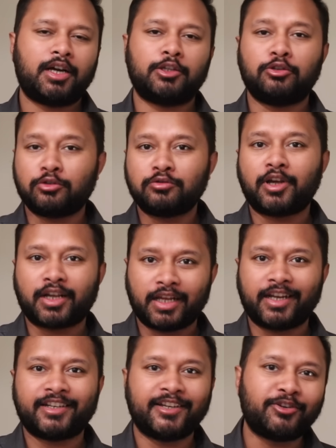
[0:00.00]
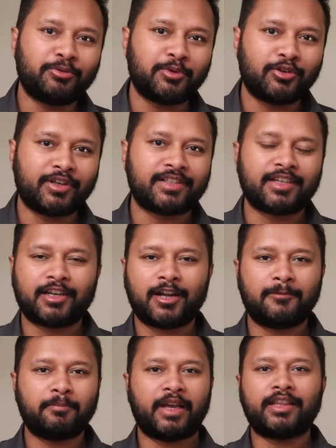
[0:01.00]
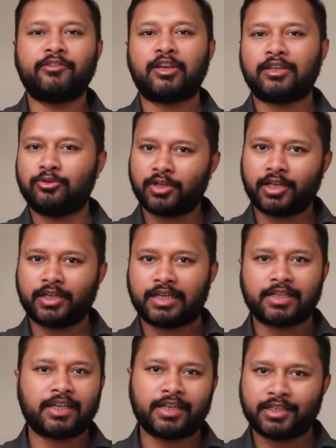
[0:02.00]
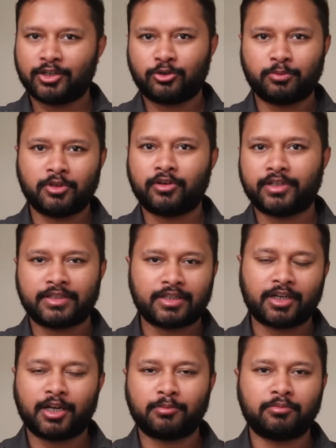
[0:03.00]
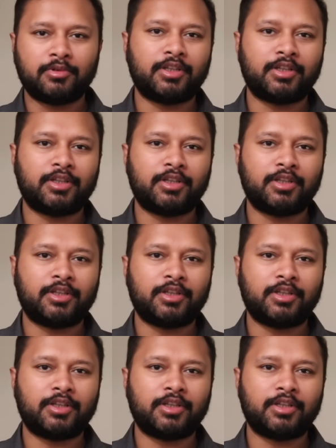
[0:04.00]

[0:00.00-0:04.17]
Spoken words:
Those who are connected to me on Instagram, by the way, you can get connected to me on Instagram.